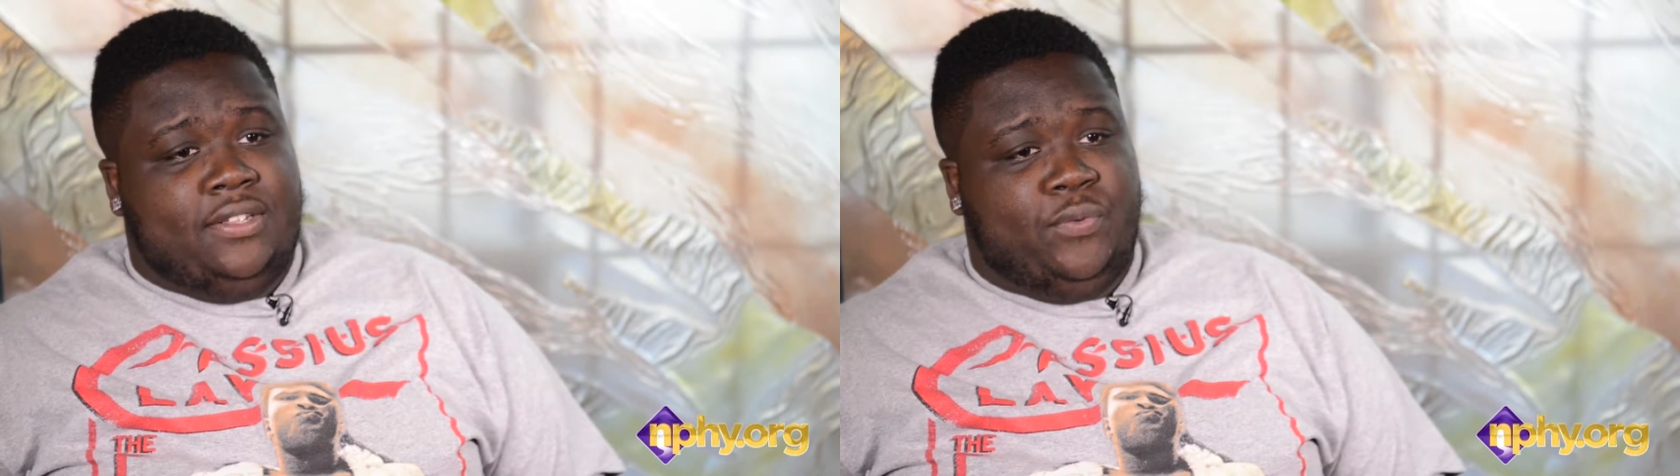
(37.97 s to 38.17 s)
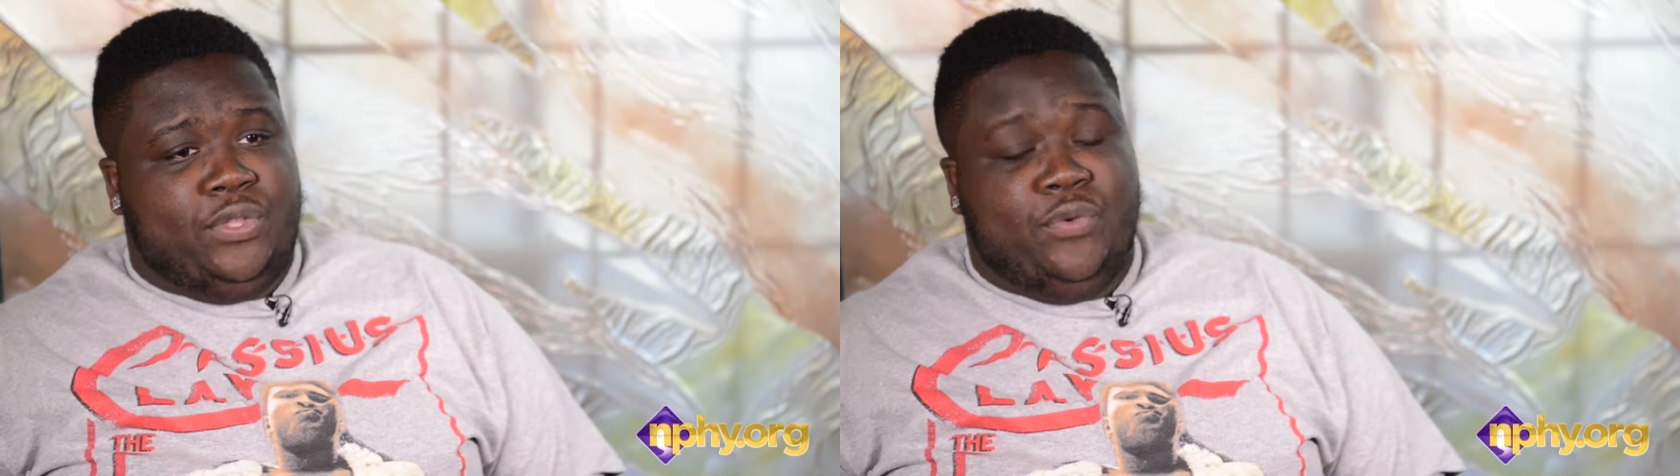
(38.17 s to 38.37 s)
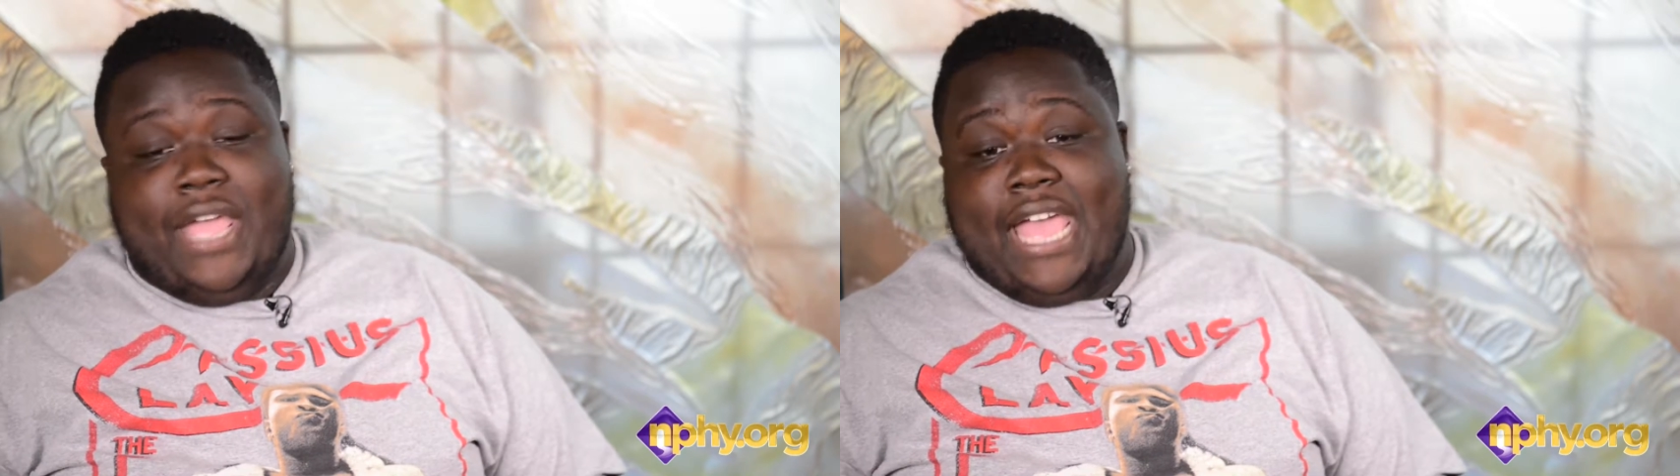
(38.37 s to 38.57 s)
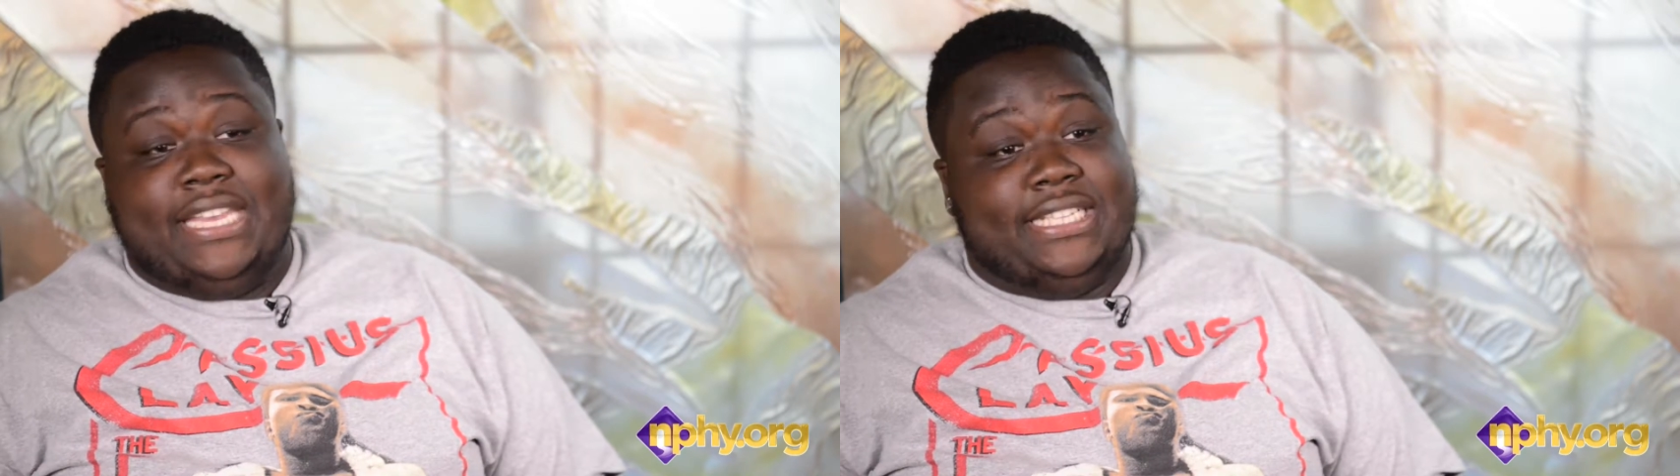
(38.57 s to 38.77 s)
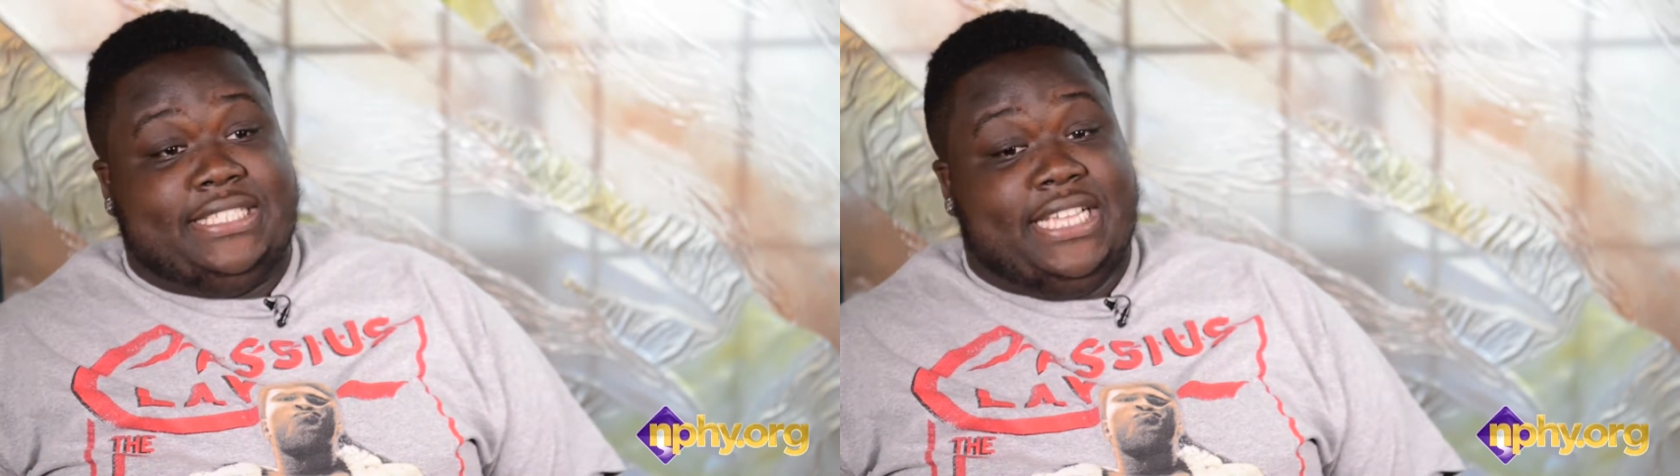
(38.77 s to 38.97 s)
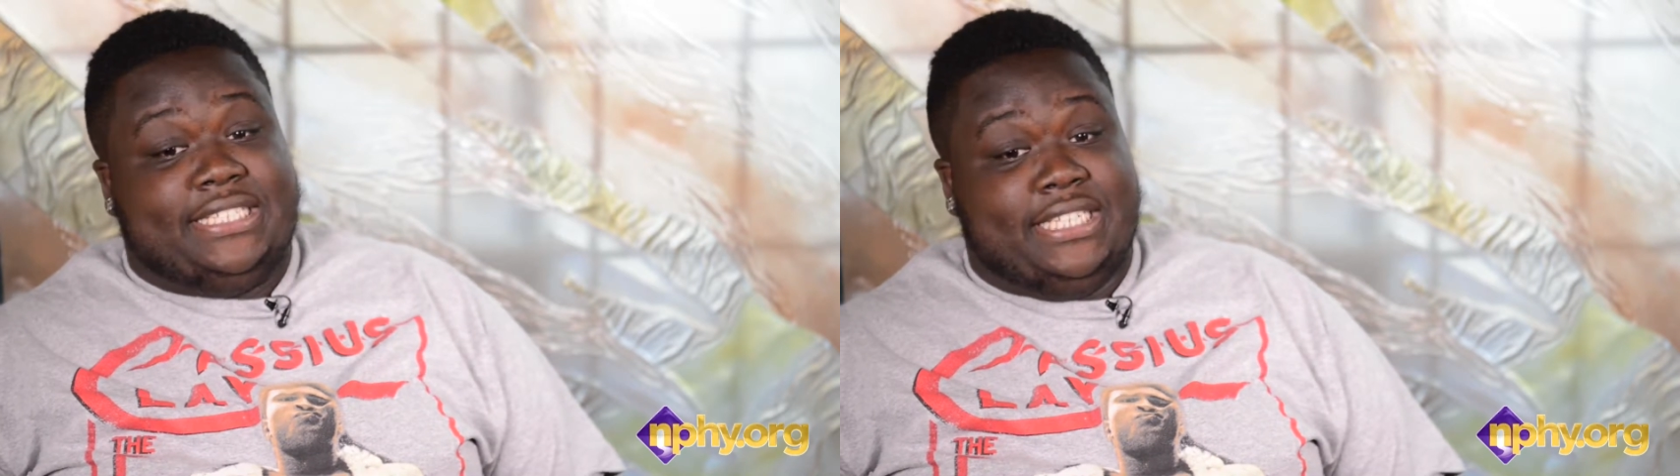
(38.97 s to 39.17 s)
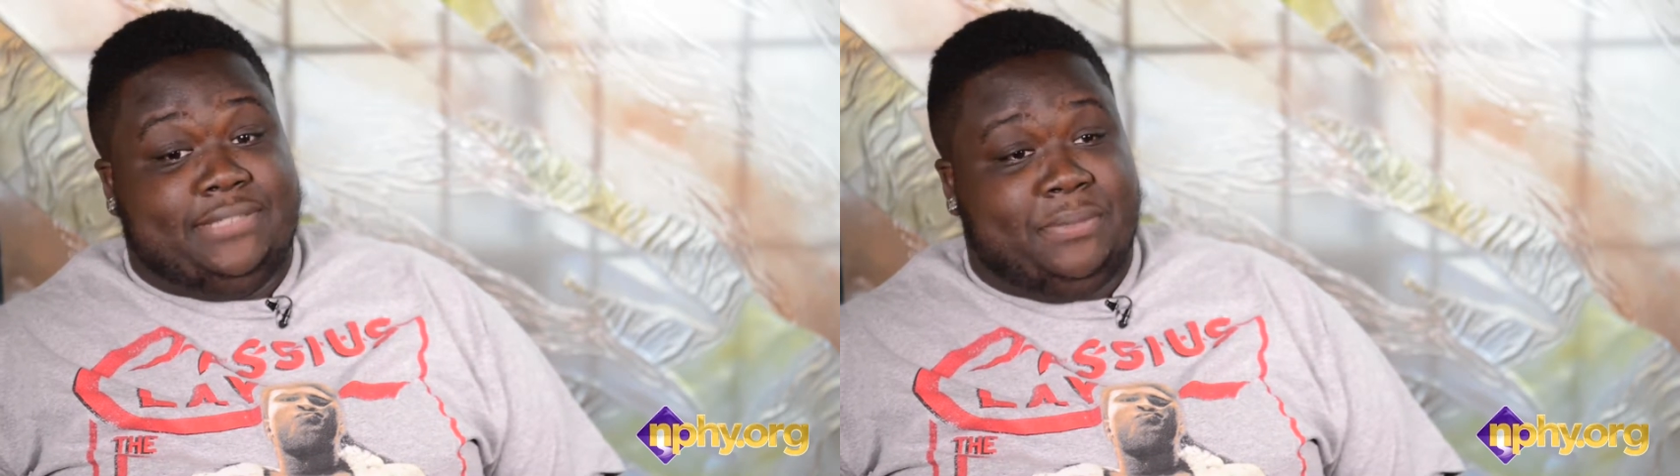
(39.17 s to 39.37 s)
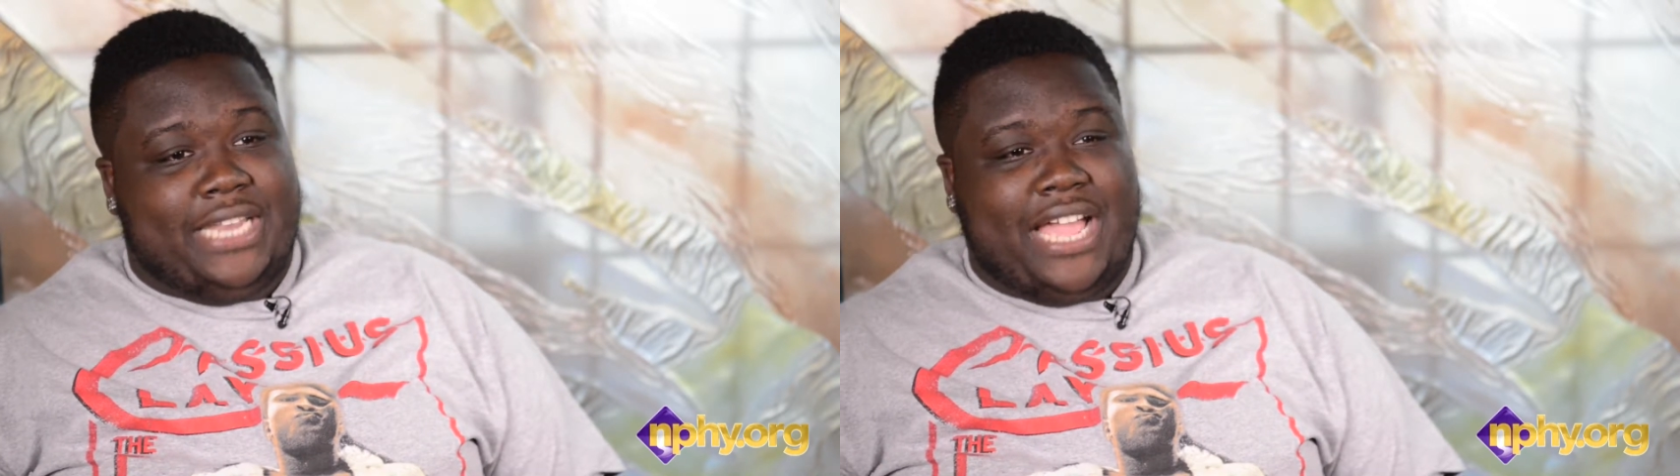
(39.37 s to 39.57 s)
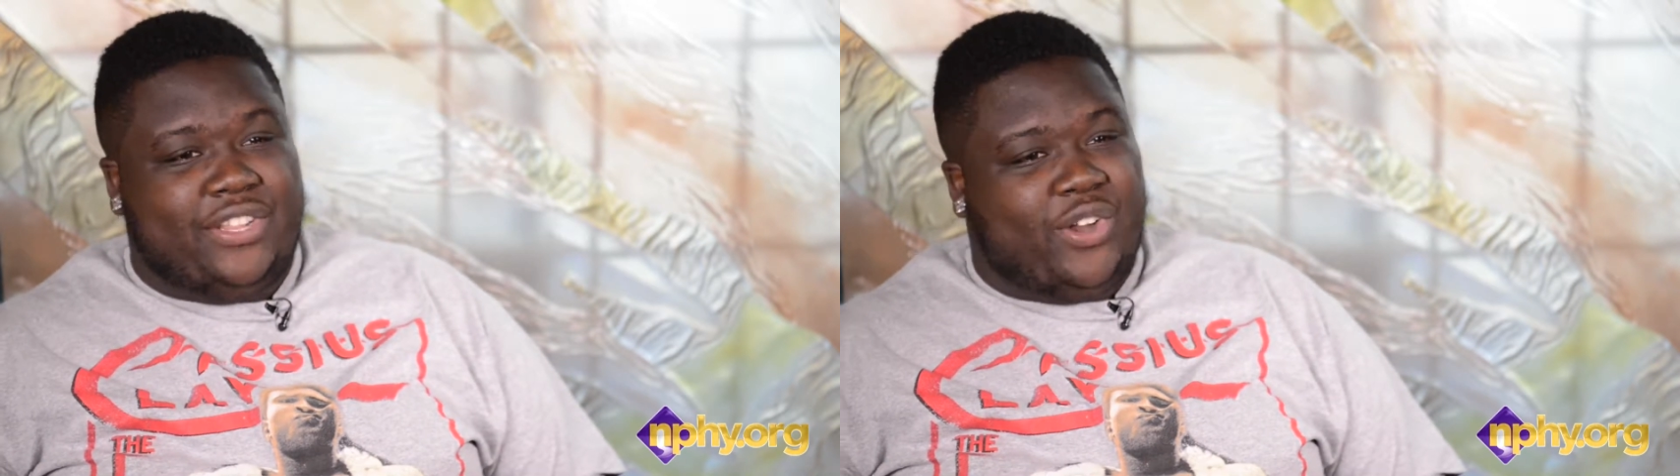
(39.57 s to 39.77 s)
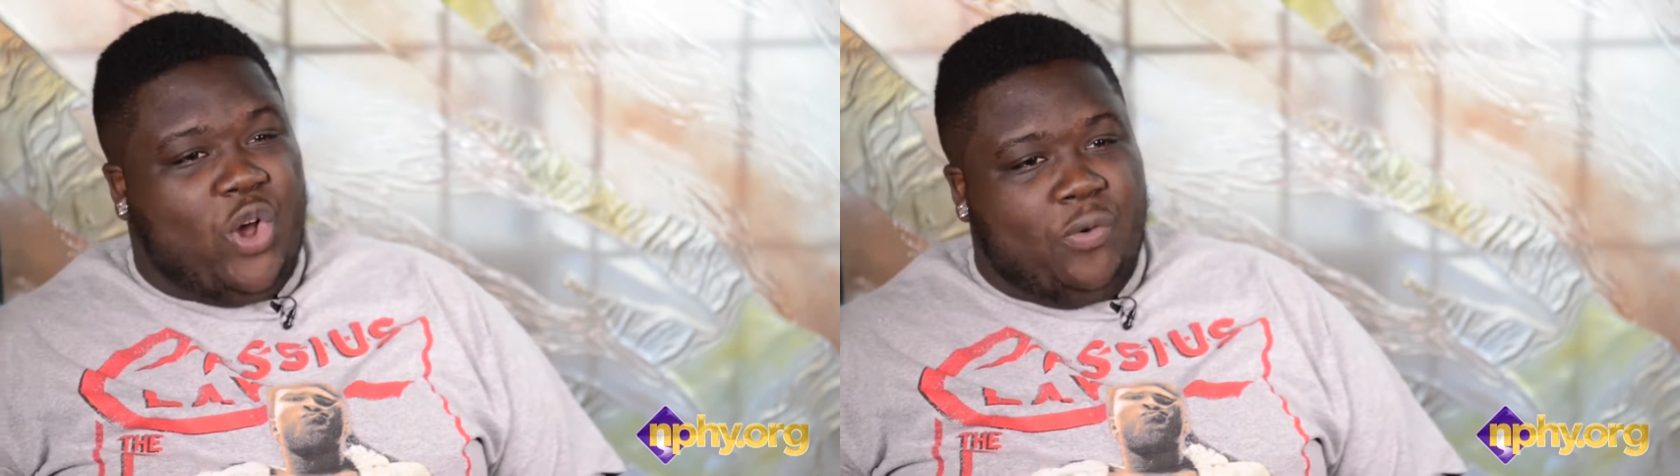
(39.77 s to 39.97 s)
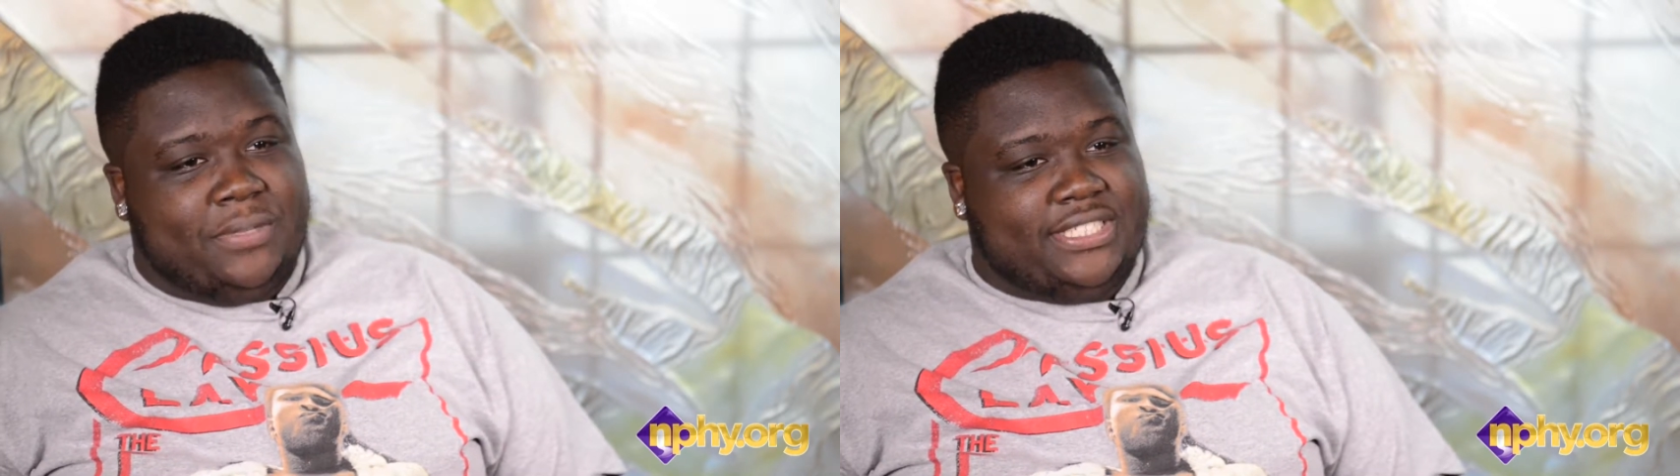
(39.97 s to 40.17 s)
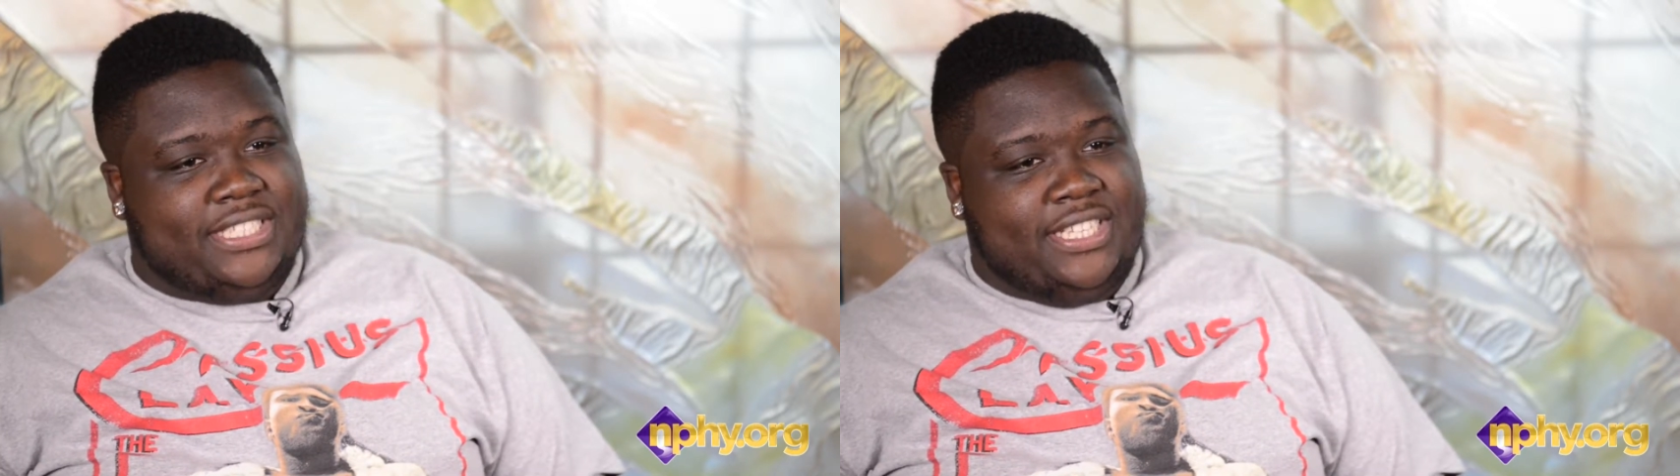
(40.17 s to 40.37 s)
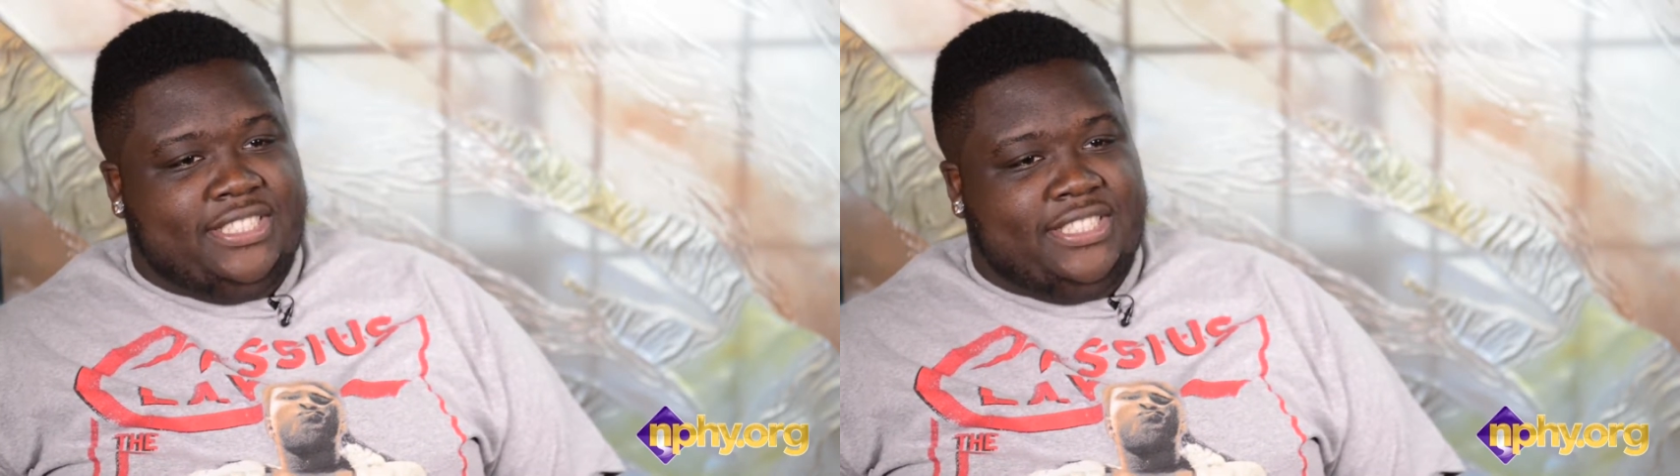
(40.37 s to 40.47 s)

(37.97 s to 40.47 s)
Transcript: When you had necessities, but now you're homeless,